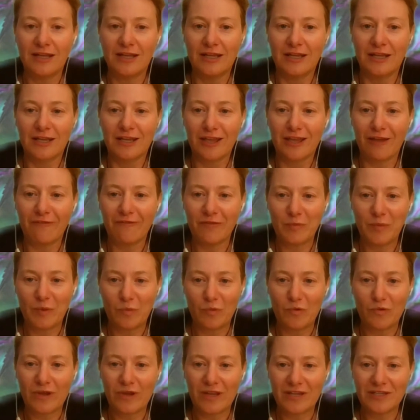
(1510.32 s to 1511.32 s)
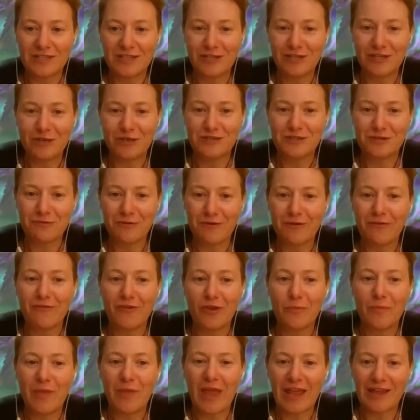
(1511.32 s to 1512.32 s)
government will continue to
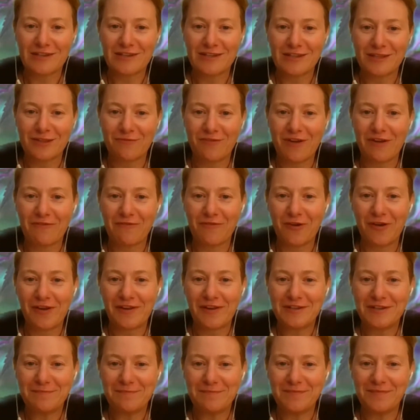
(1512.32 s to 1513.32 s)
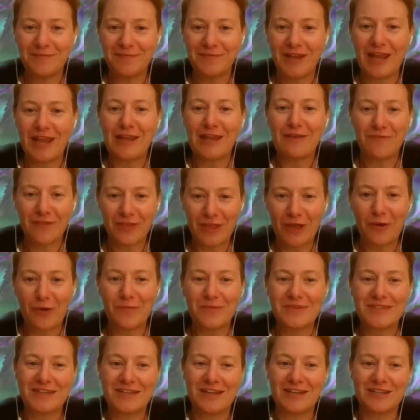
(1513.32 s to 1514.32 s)
refer back to the referendum, even though it
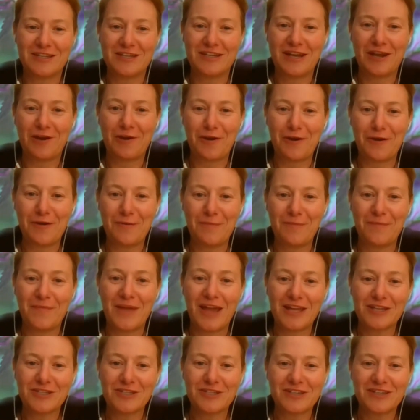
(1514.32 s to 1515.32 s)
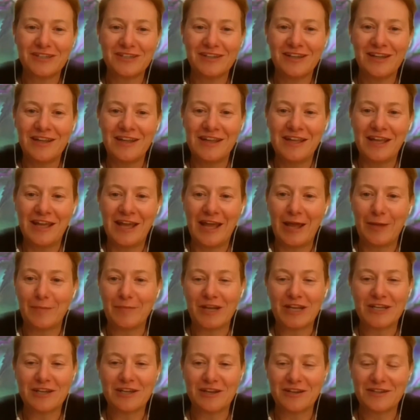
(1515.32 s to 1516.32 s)
was such a narrow margin.
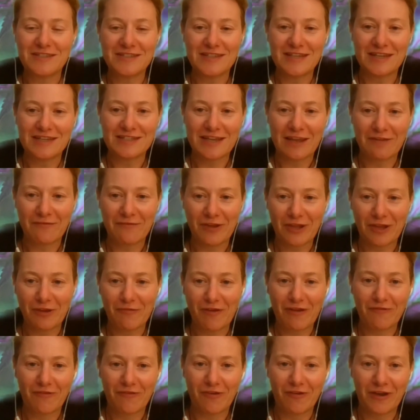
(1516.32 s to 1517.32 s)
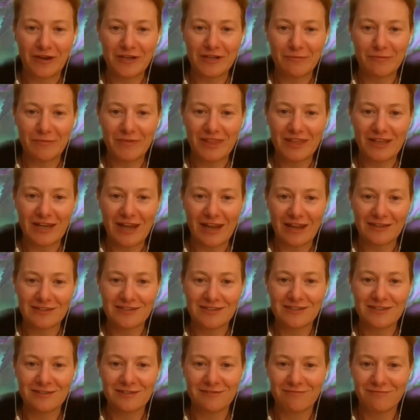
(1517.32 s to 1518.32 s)
I don't see us having a referendum in the
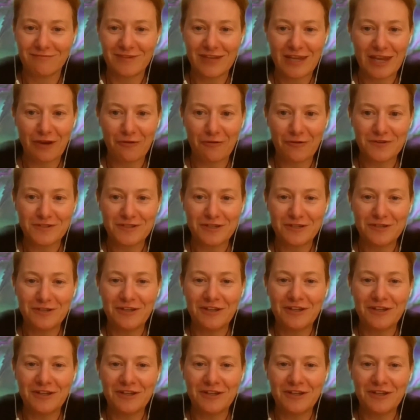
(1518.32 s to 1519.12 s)
next year or two.